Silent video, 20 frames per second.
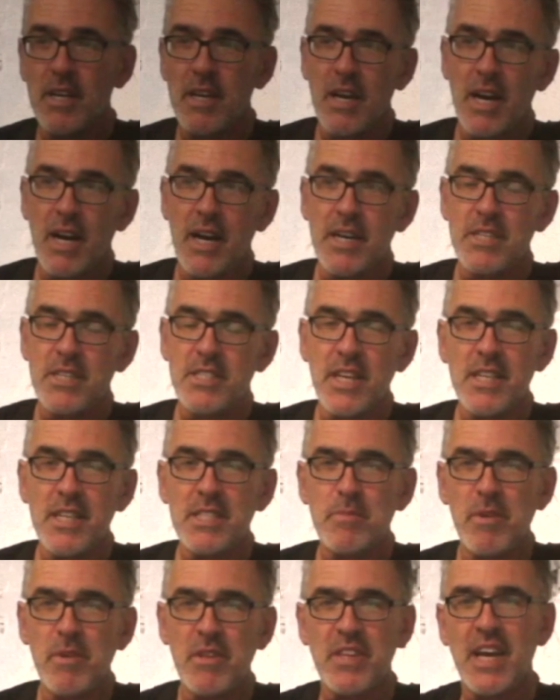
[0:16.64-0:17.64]
I set
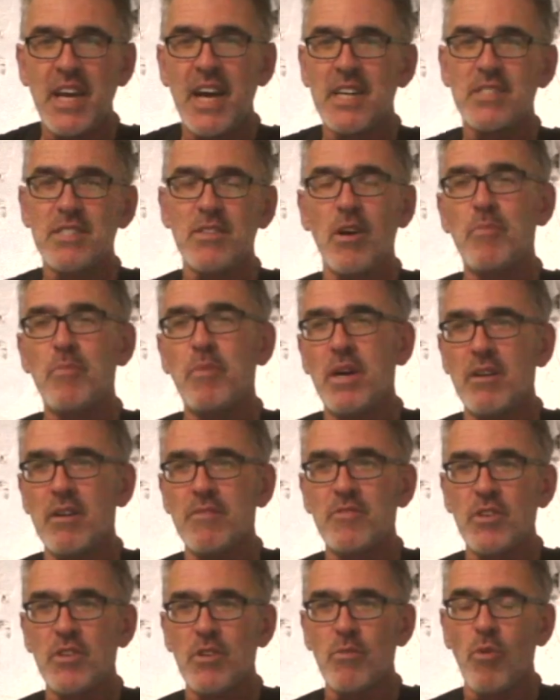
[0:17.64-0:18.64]
Smith Cast up
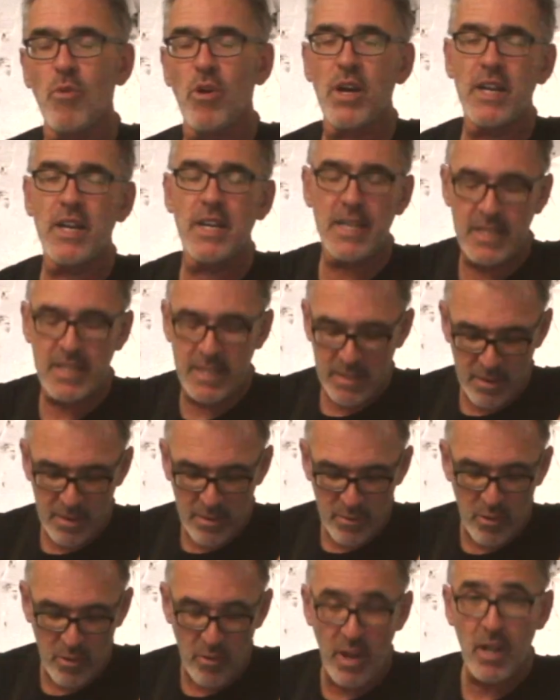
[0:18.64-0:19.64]
after working in
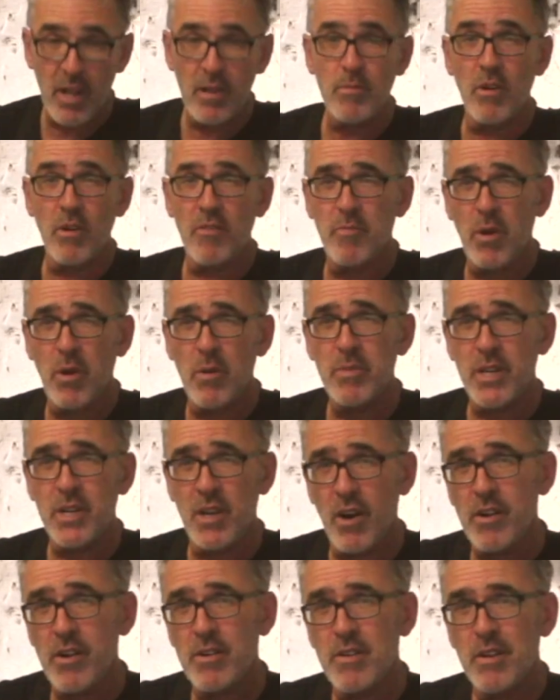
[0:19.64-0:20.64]
the realm of public
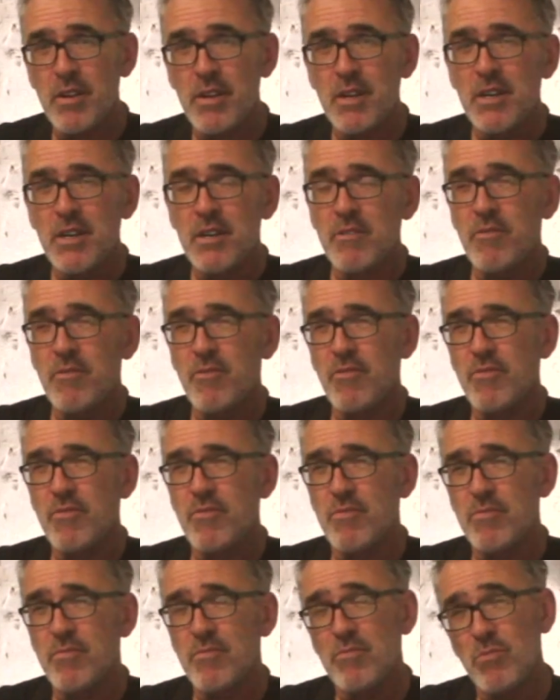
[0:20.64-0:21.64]
art,
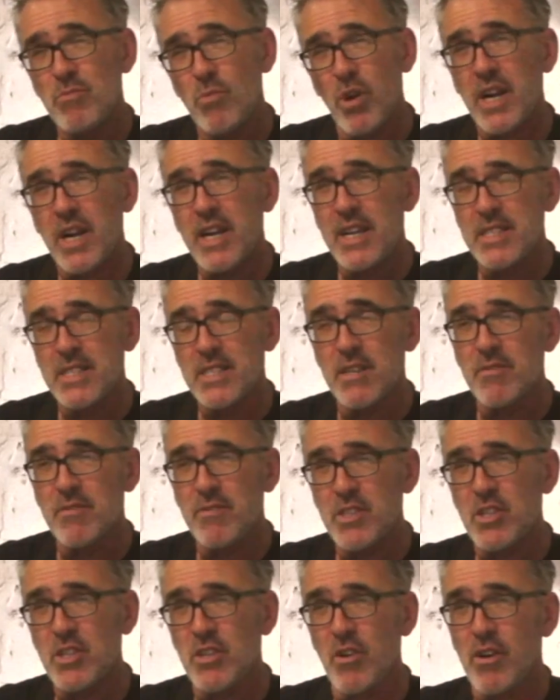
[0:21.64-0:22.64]
working as a
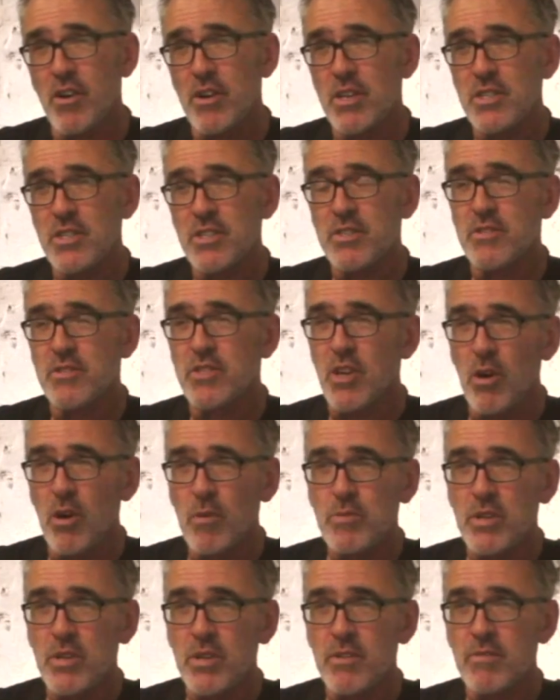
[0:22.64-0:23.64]
visual artist,
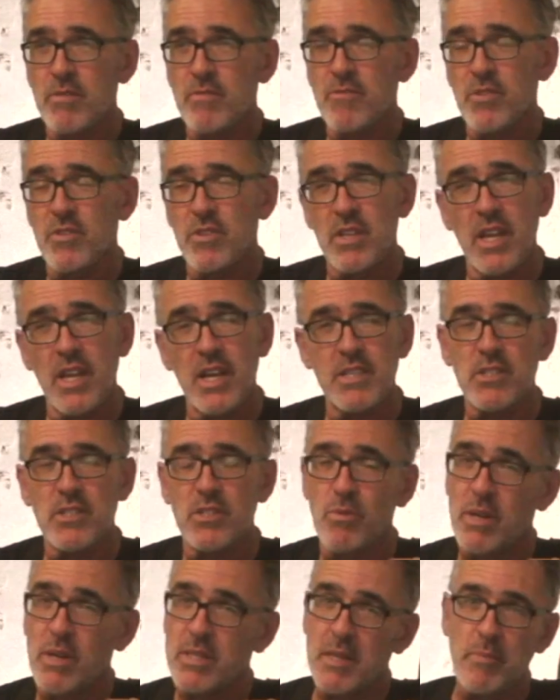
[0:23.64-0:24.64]
sculptor for the last
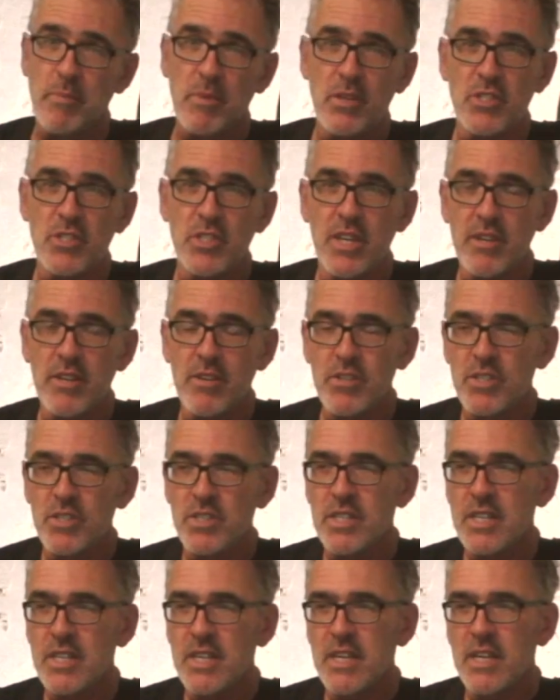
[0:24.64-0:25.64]
20 plus years.
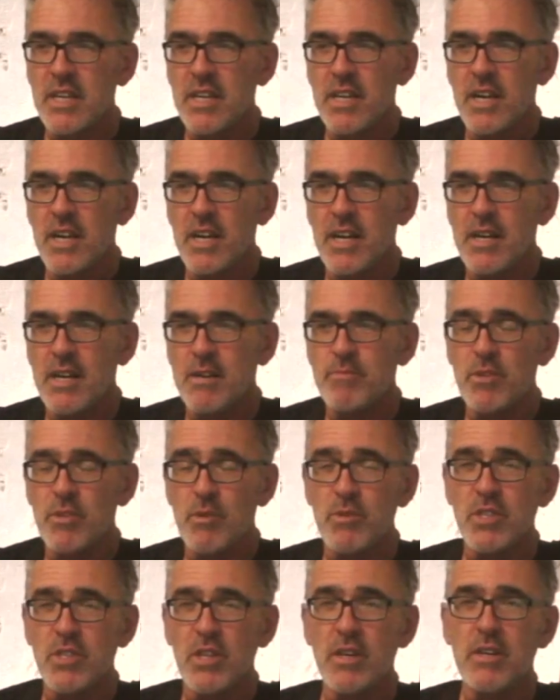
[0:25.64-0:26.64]
Uh, there
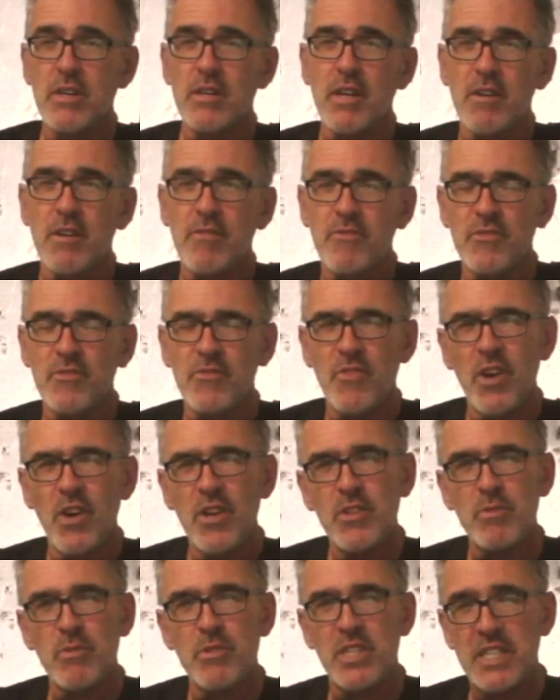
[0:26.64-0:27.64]
was a, I found
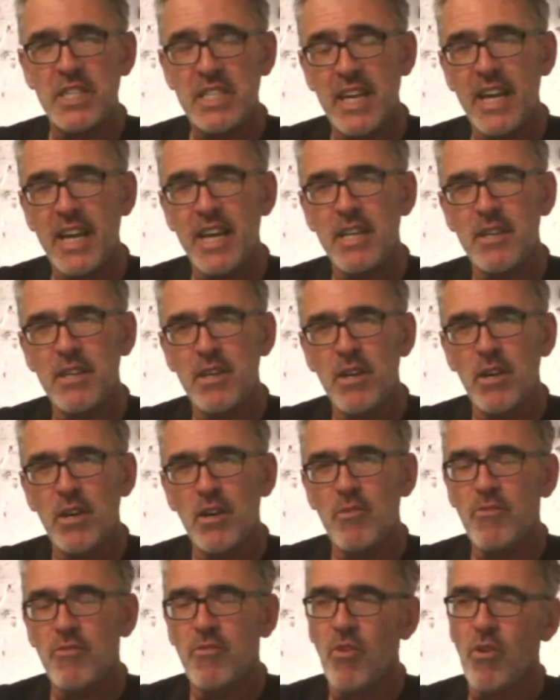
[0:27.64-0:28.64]
there was a need
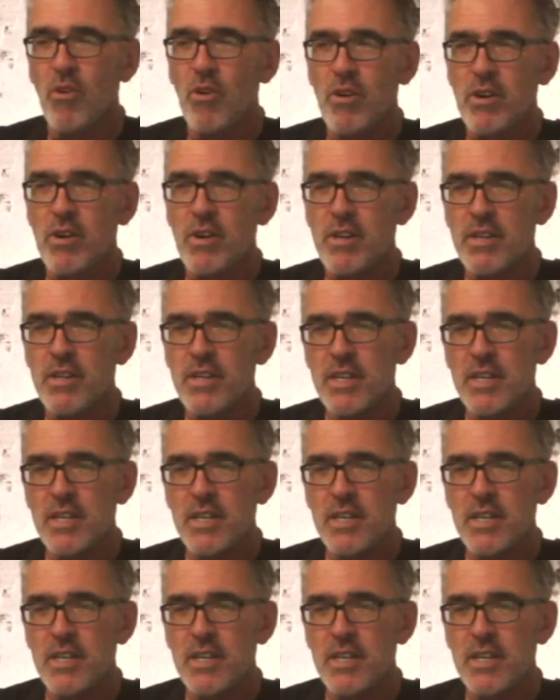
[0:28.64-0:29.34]
for